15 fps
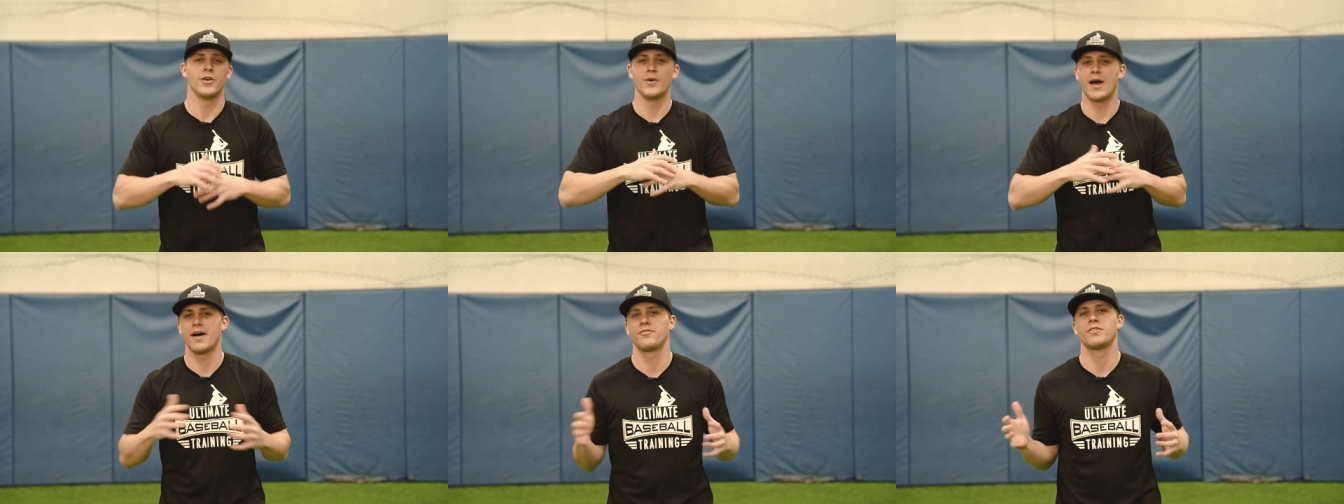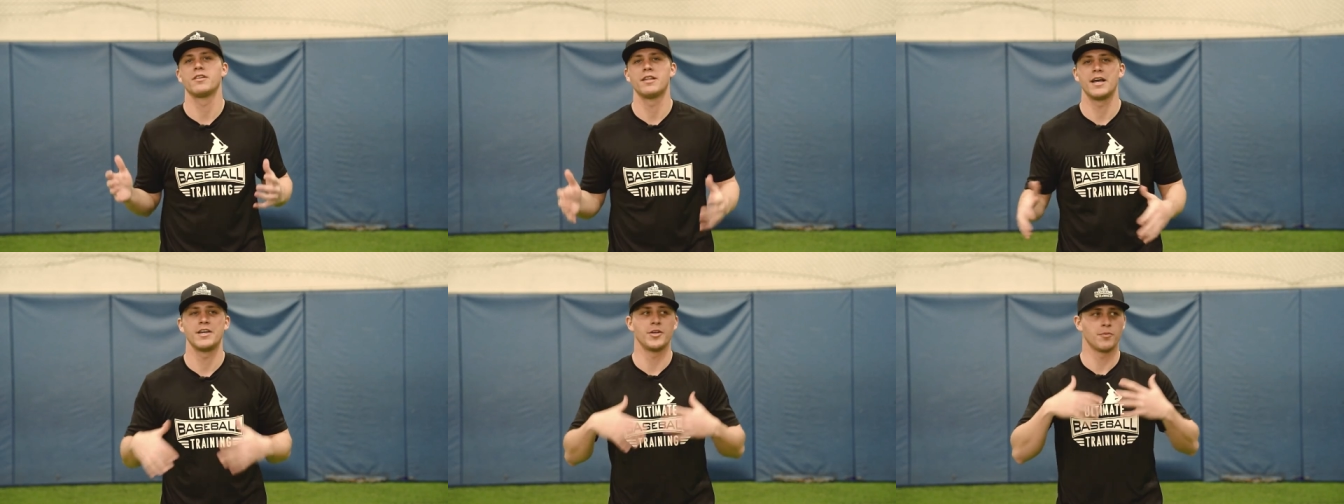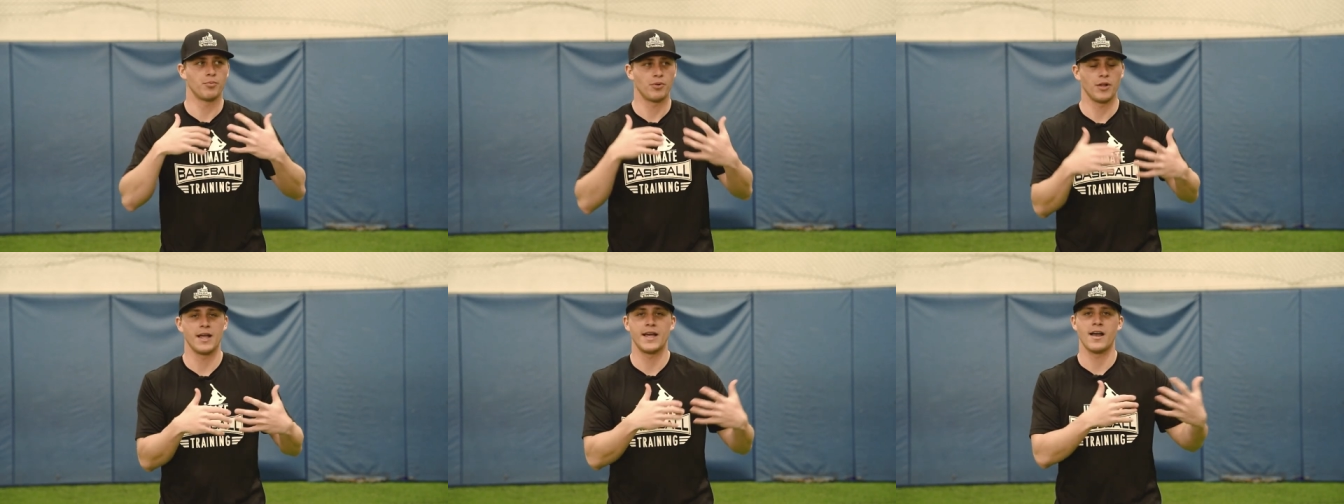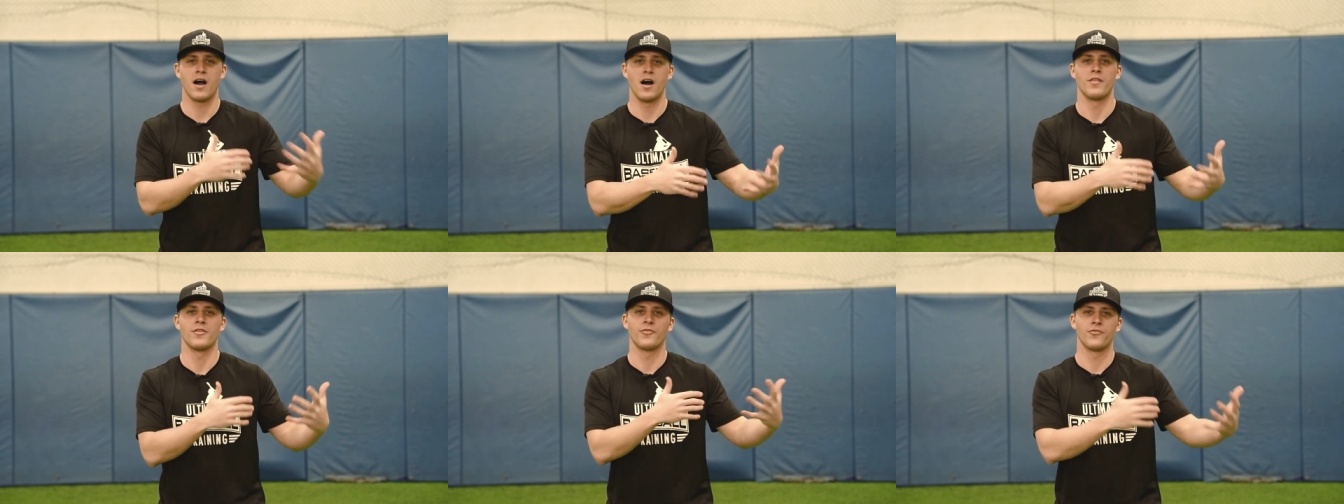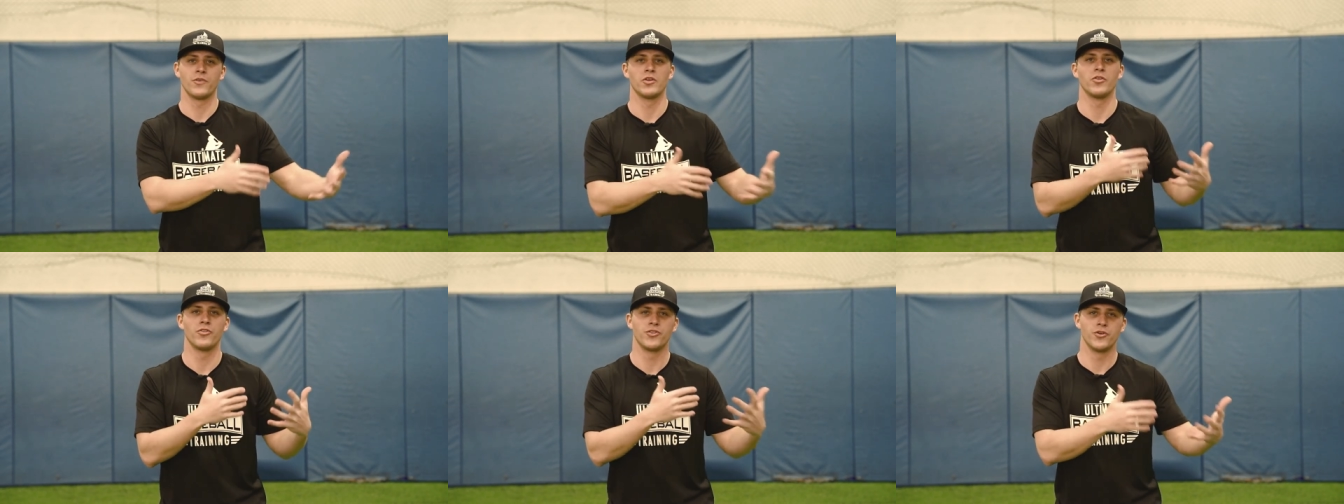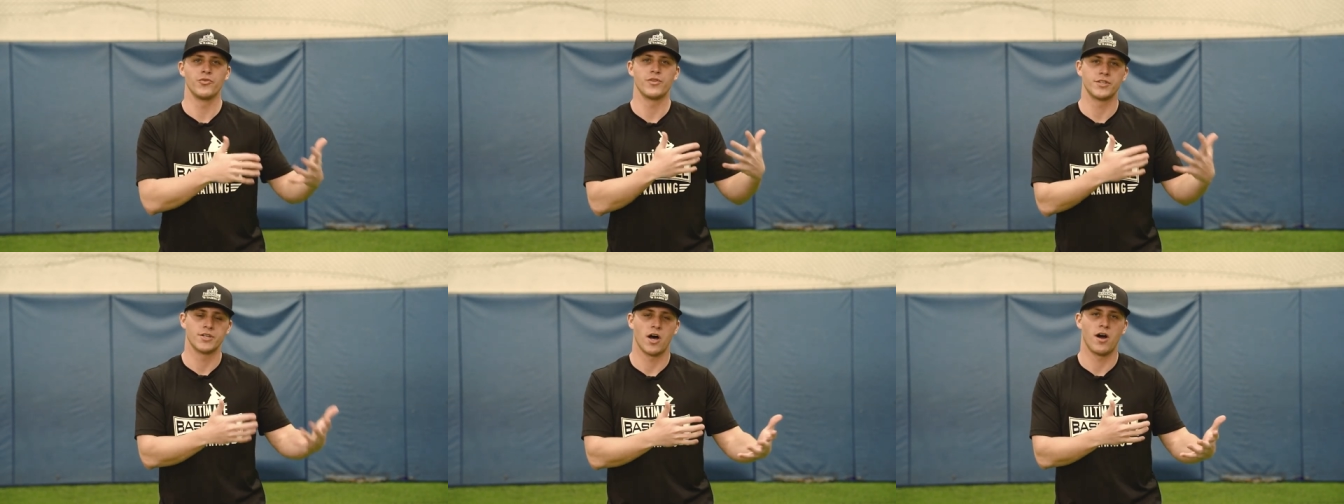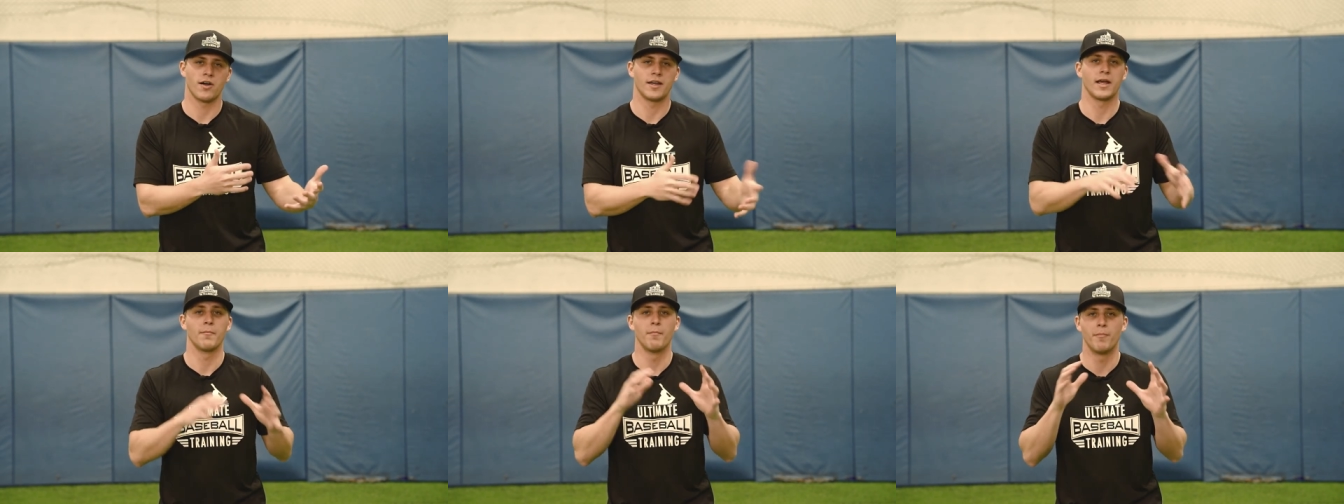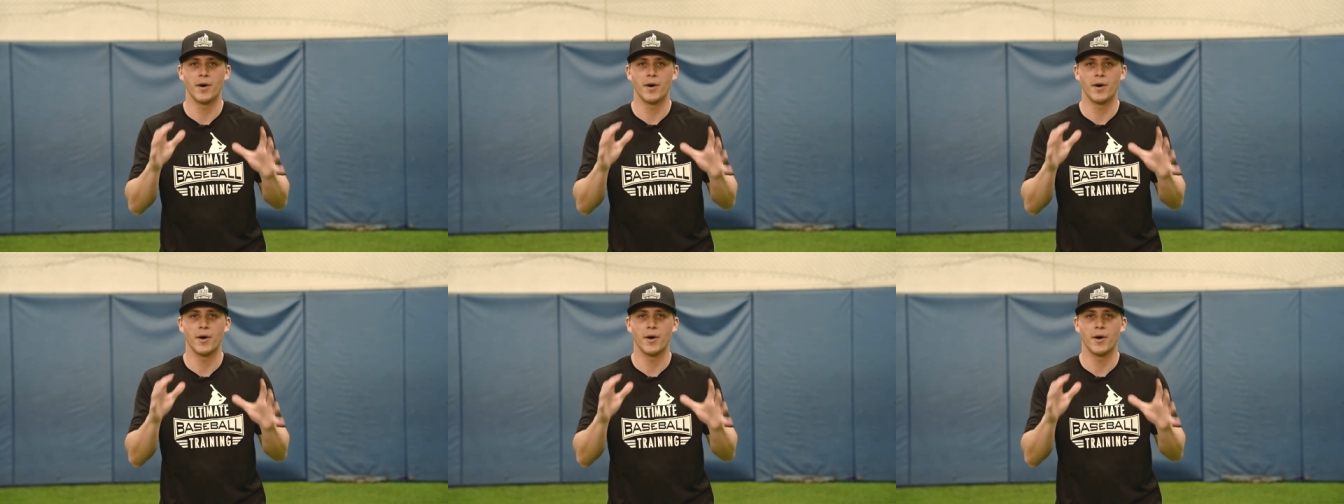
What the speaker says: You have to let your play on the field do the talking.